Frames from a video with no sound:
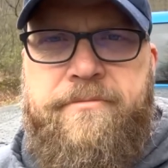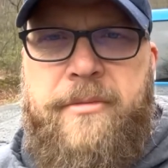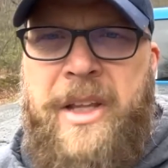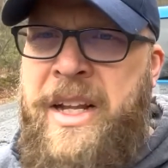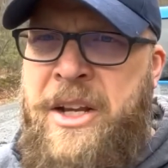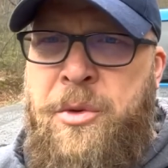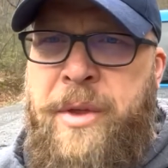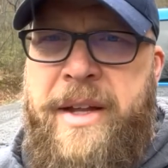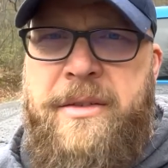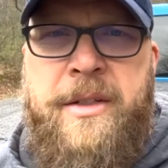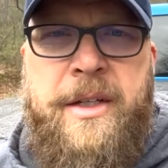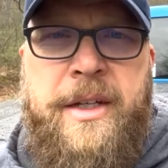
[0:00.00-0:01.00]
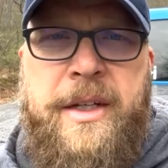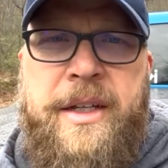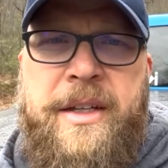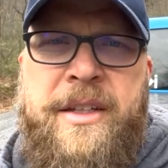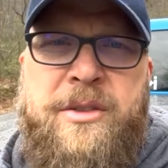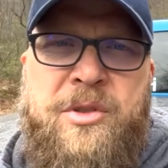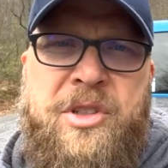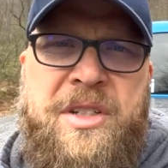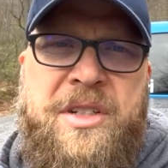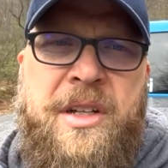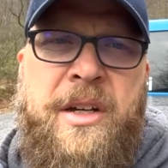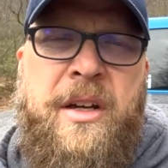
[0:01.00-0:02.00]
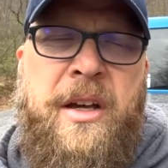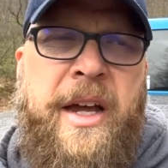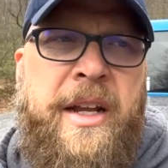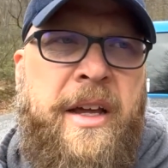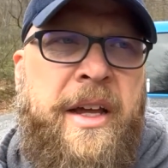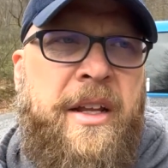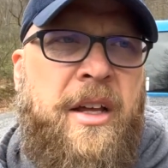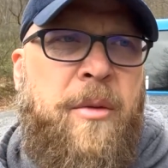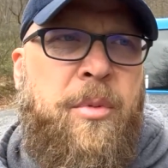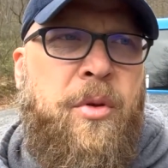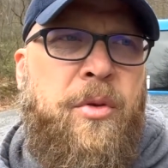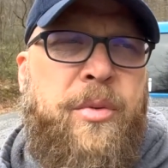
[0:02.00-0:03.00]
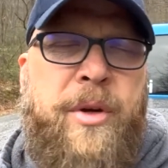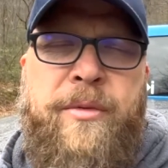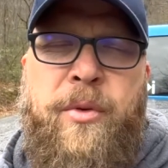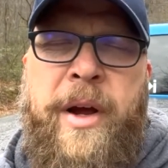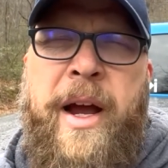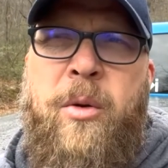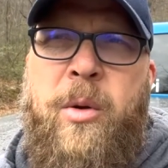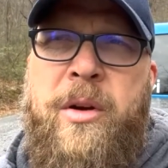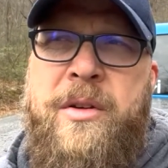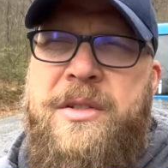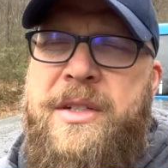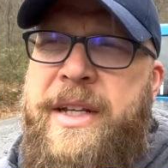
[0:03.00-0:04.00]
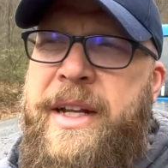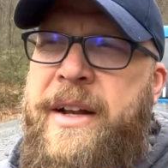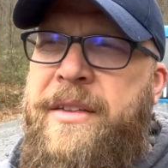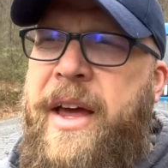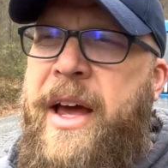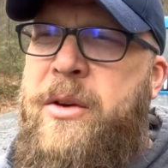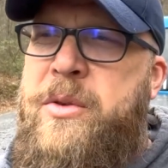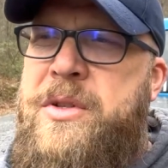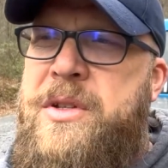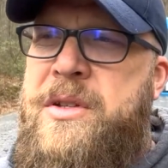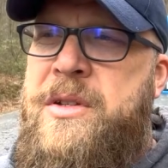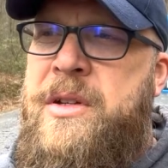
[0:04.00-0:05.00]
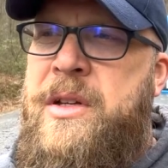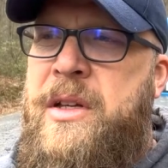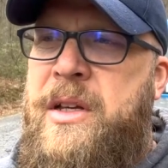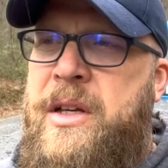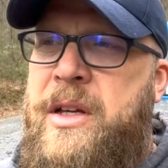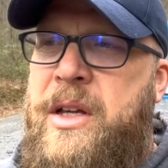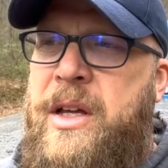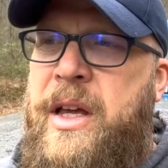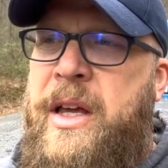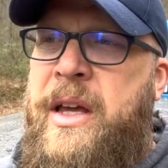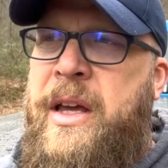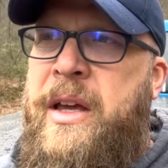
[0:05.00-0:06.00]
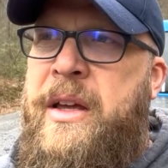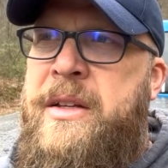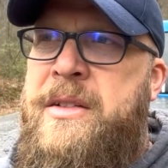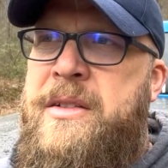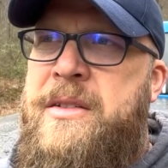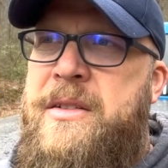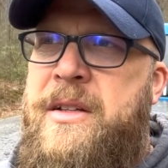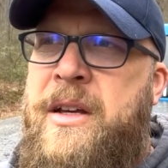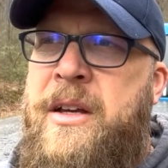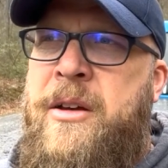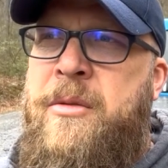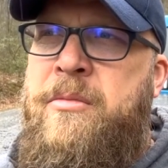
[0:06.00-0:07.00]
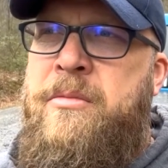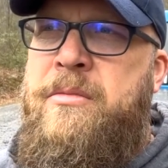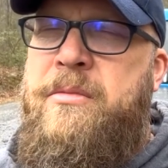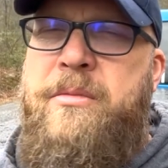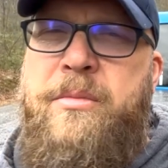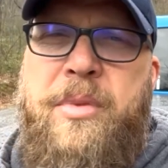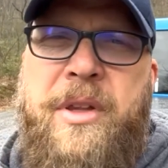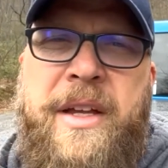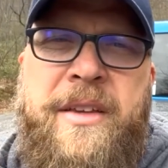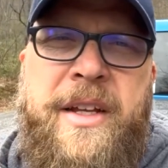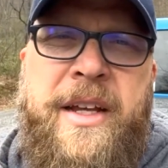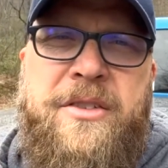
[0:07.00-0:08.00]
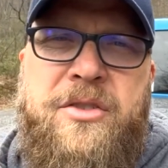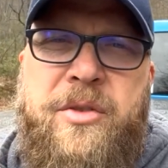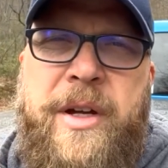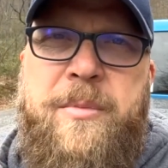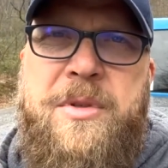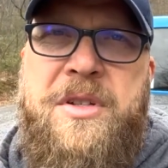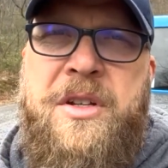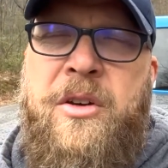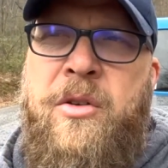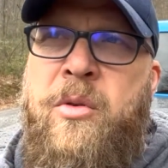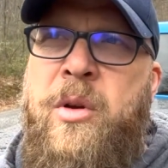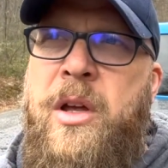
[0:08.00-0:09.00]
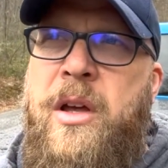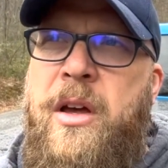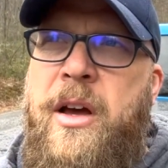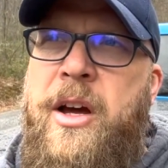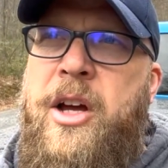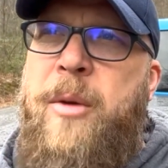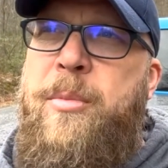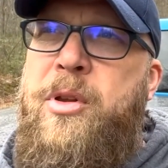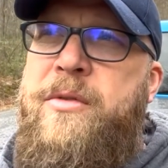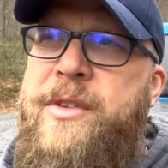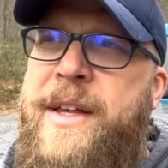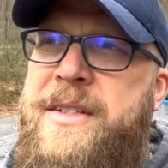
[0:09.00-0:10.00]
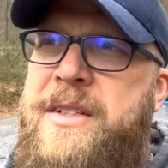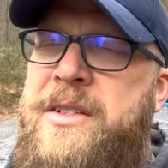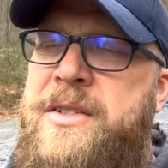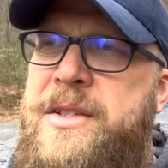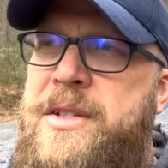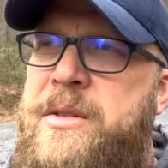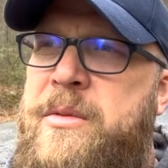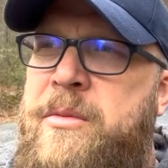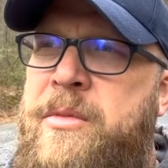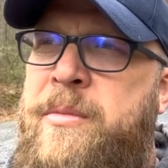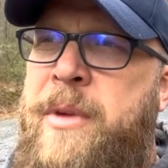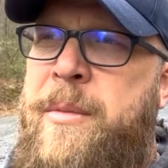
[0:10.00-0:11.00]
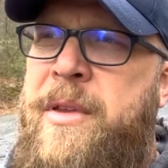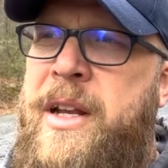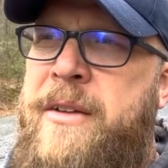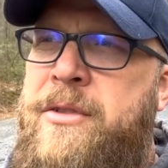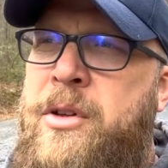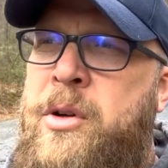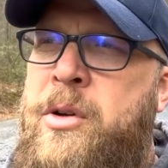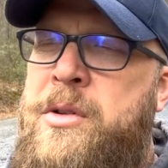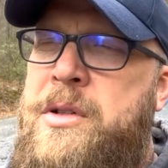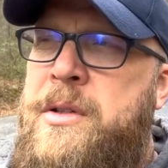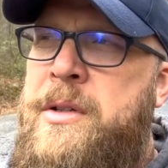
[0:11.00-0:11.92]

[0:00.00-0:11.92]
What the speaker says: I knew that. This was just I had a couple 3 or 4 hours to get out of the house and plan the next trip. So a couple of lessons maybe that I've learned: